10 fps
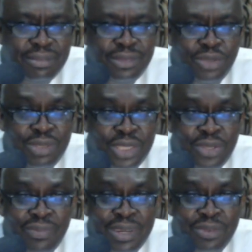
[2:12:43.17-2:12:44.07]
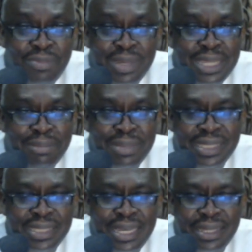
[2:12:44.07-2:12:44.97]
you discover you made a
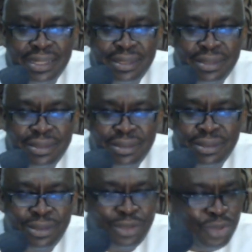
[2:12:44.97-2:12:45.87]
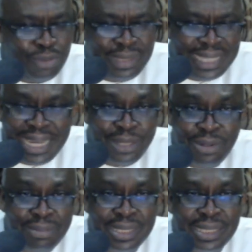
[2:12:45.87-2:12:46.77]
mistake, don't die your
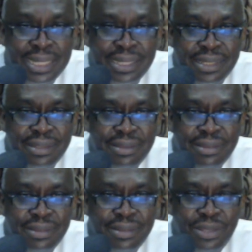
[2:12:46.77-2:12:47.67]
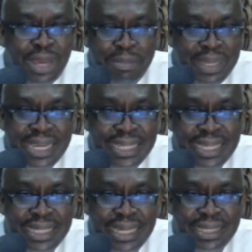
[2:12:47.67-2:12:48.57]
mistake. You are bigger
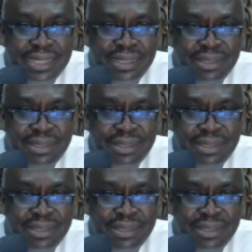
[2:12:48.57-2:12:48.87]
than that.